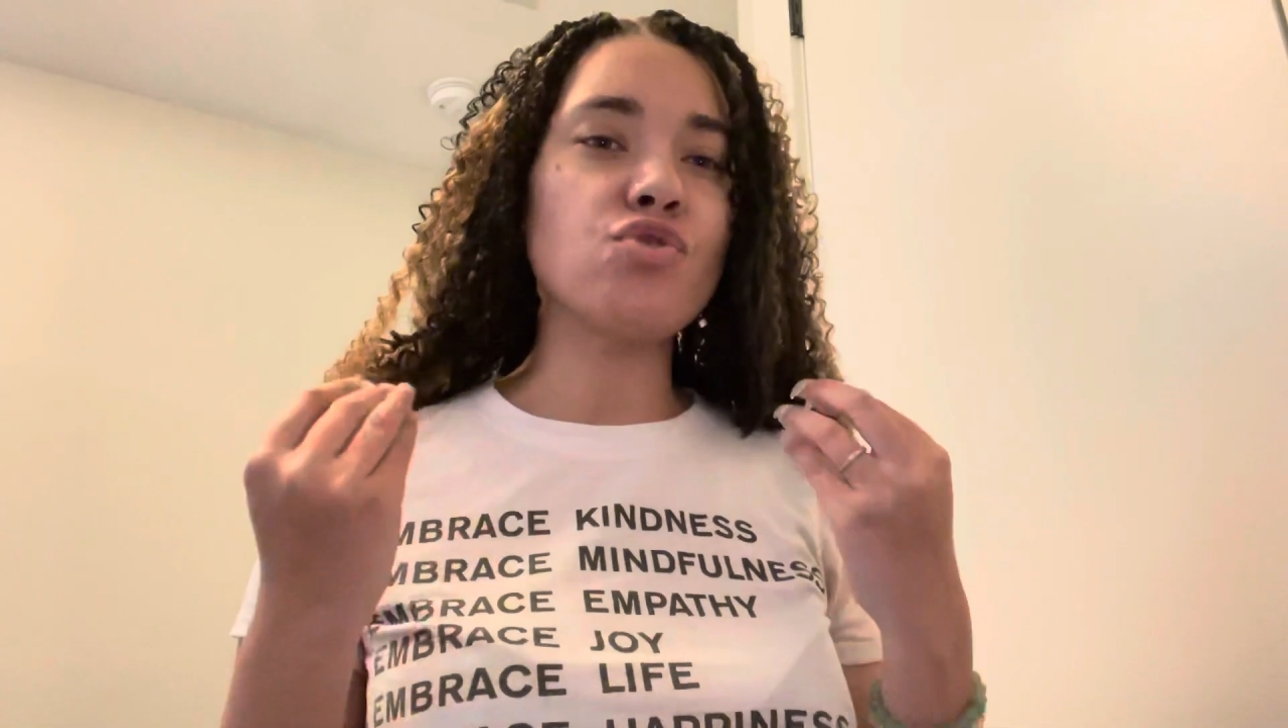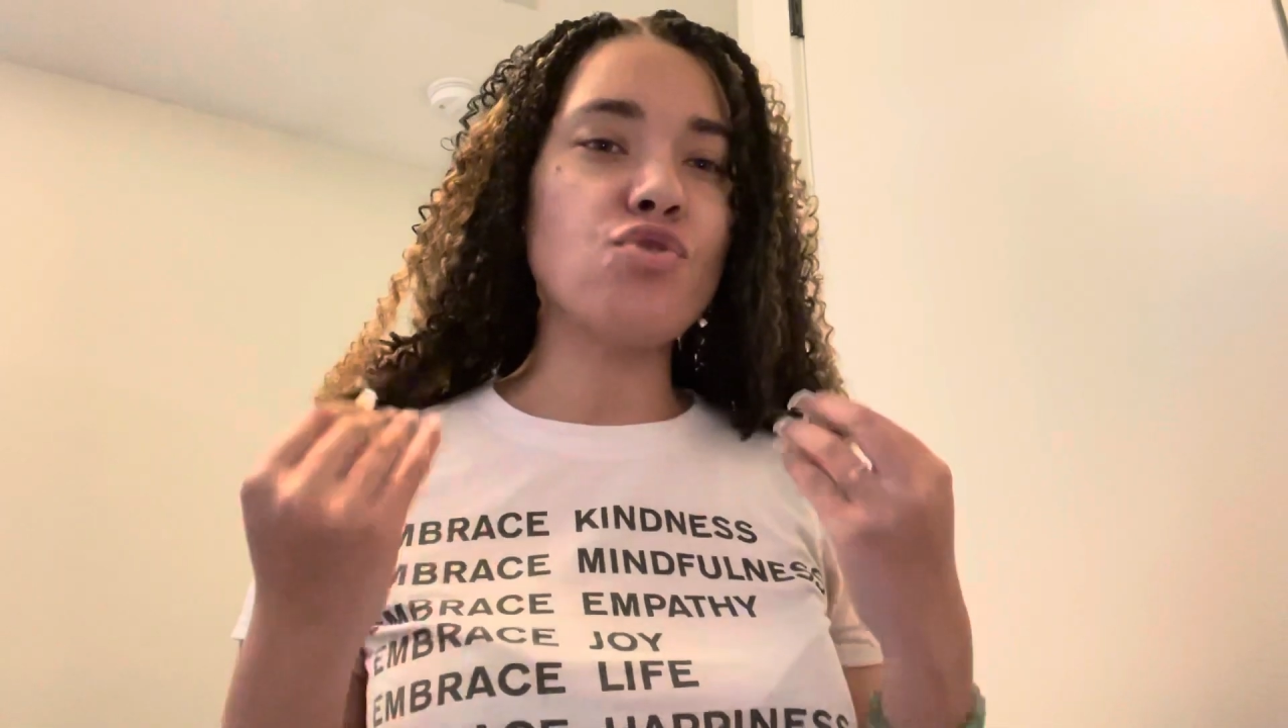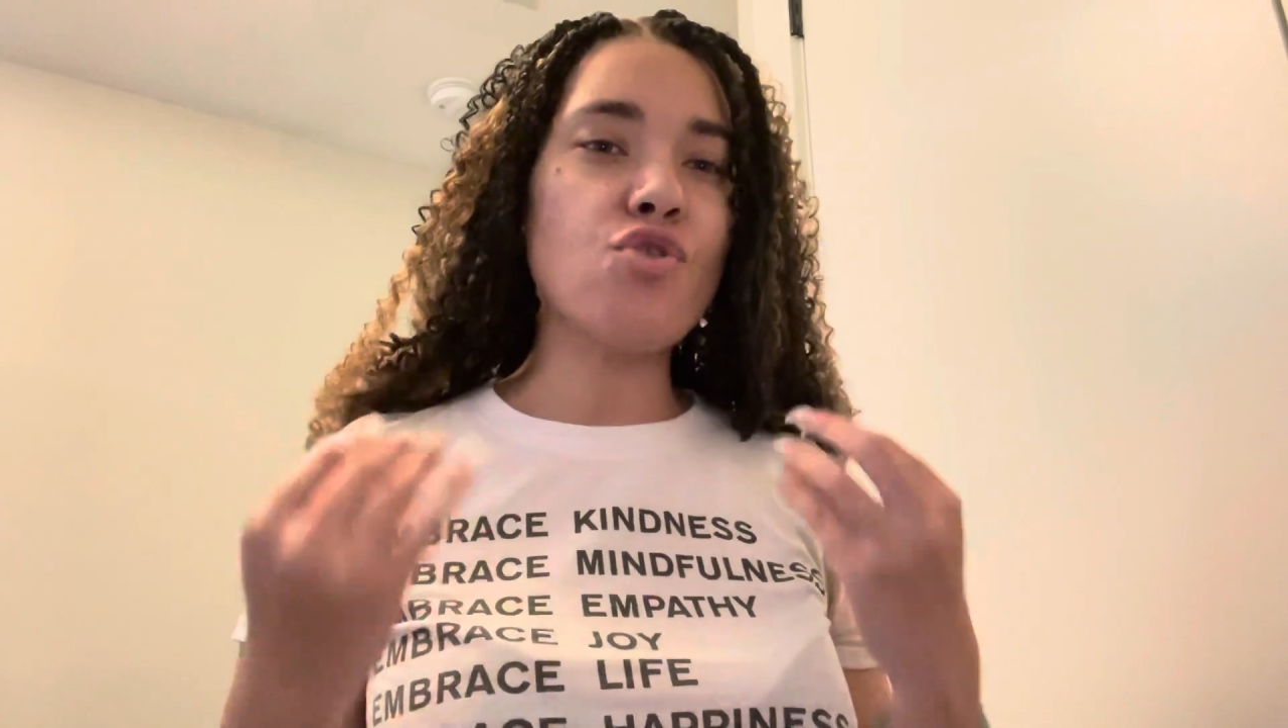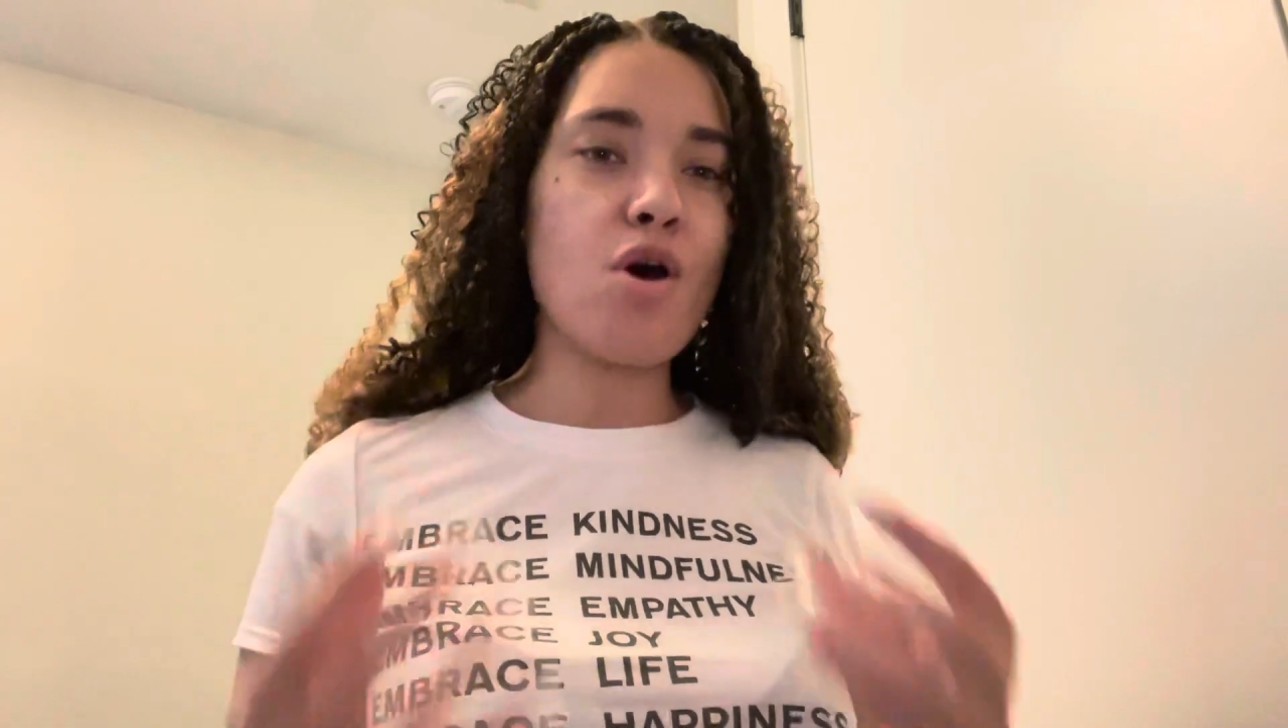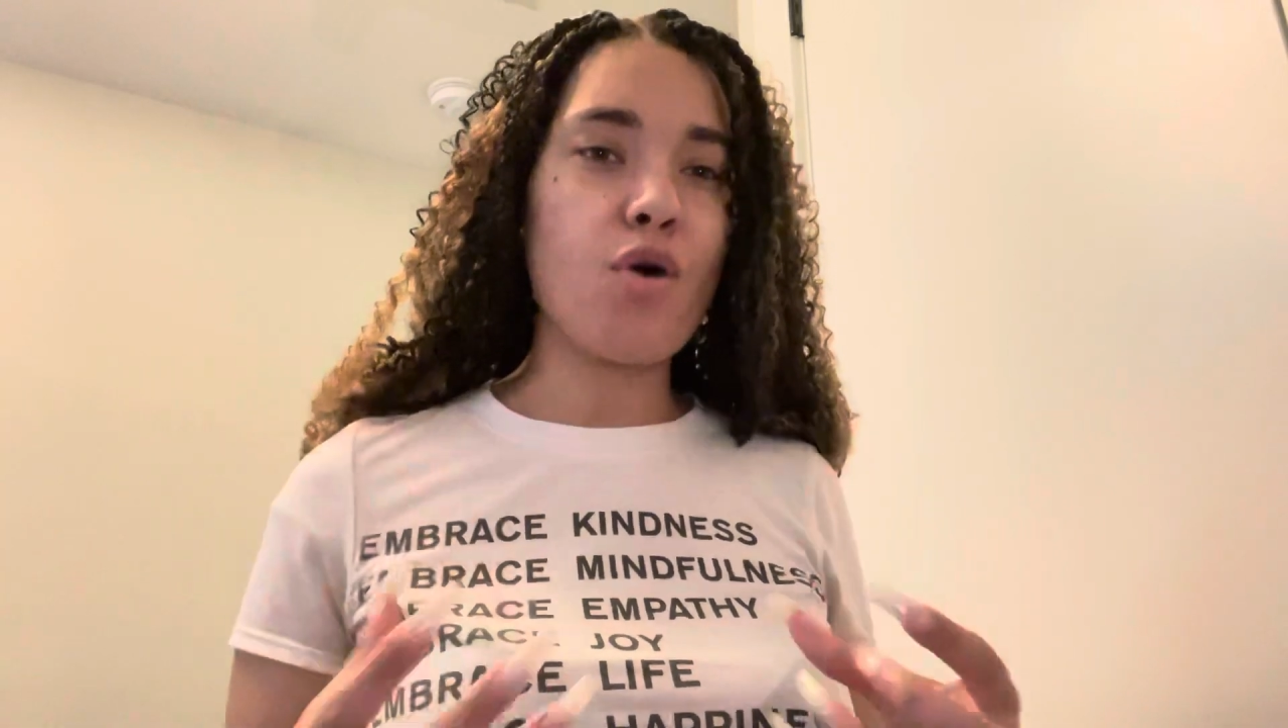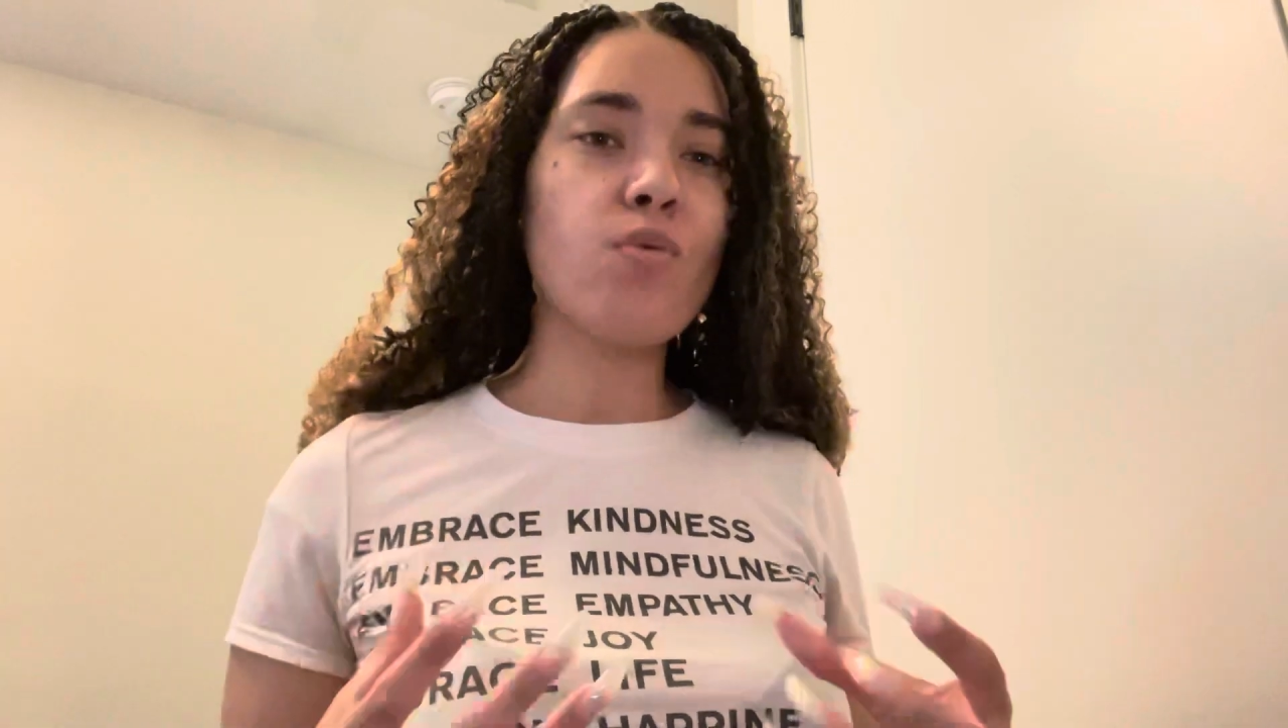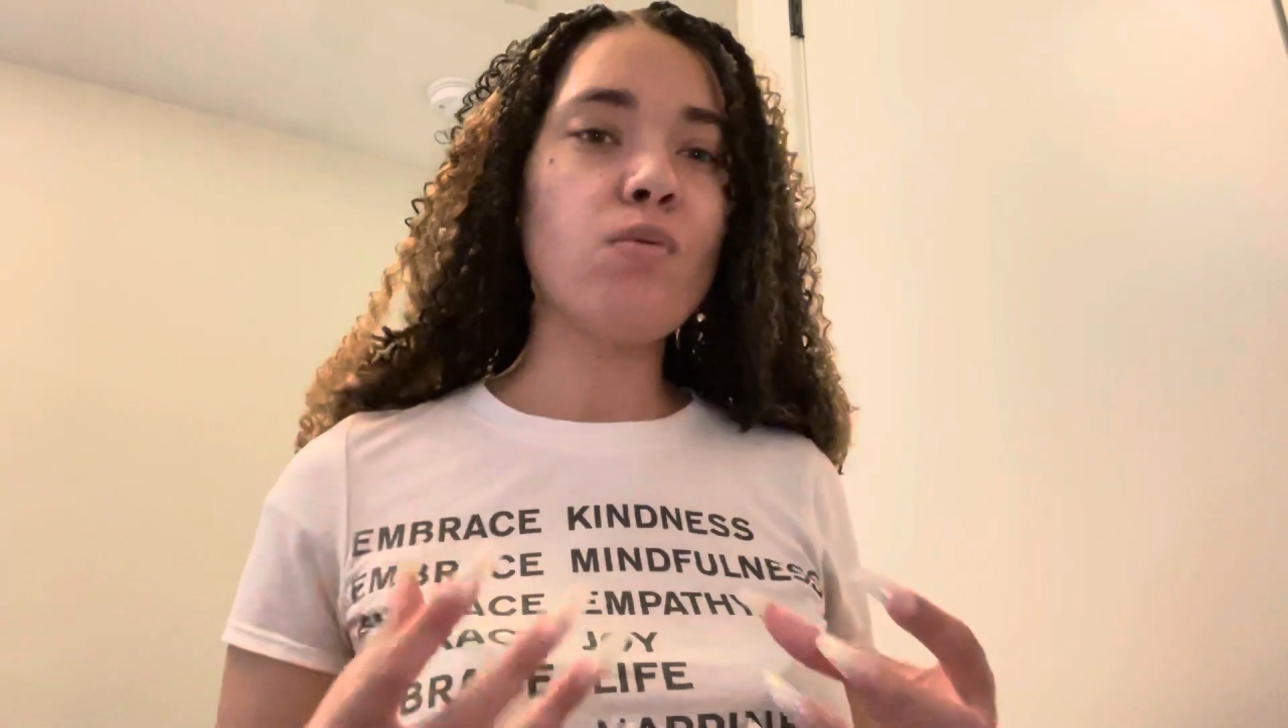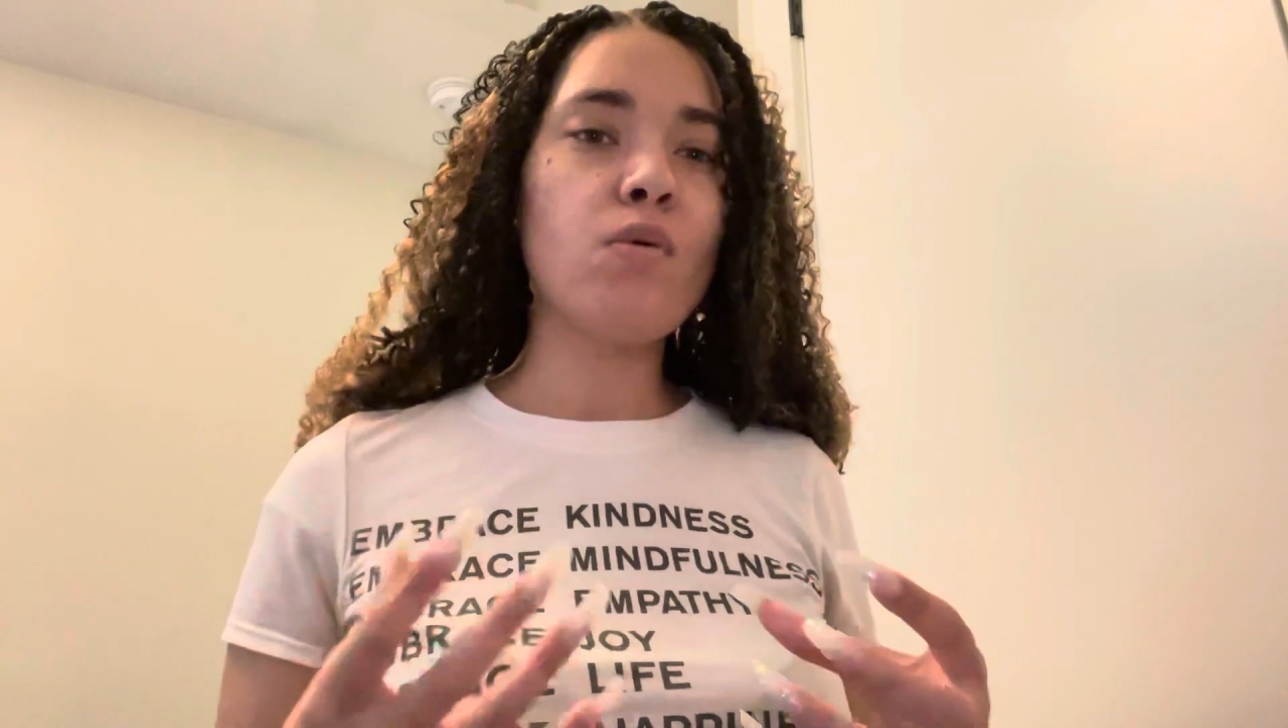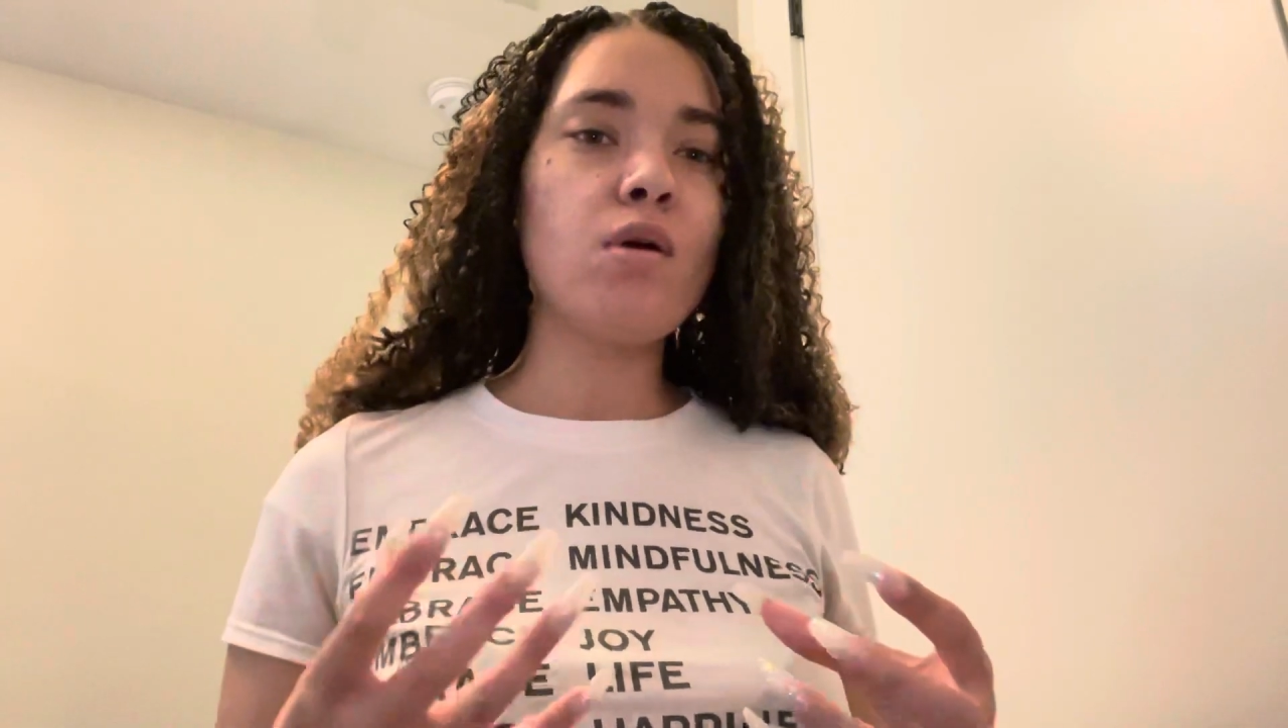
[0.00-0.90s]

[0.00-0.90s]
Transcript: know.